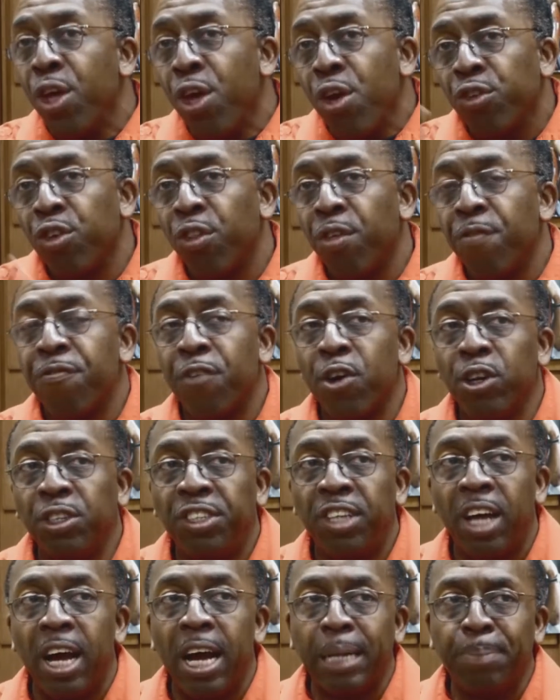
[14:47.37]
So the
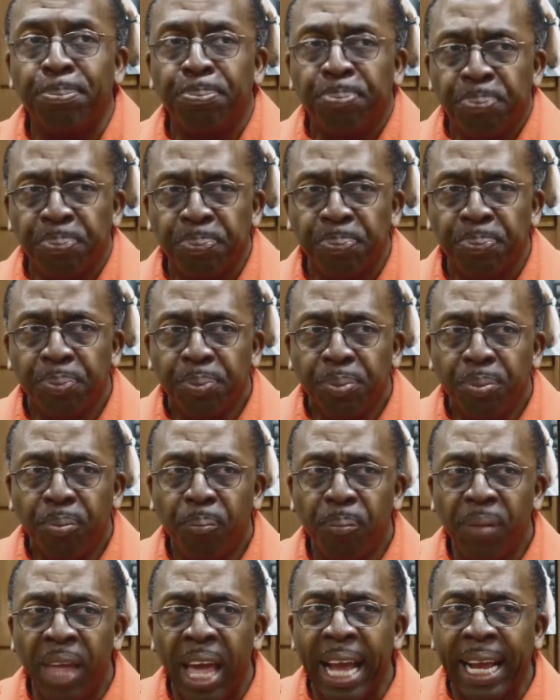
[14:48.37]
first time
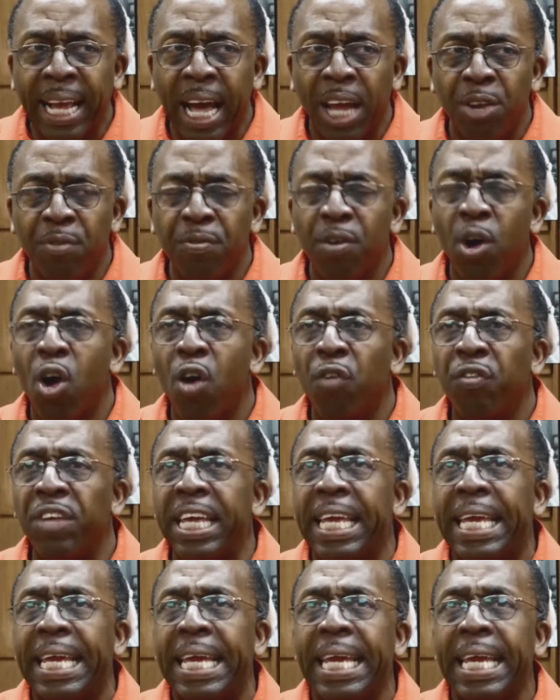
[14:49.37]
I got
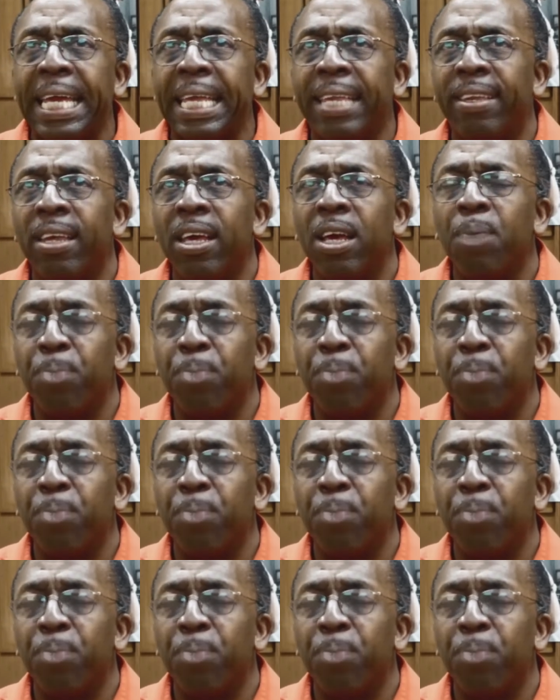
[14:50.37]
involved is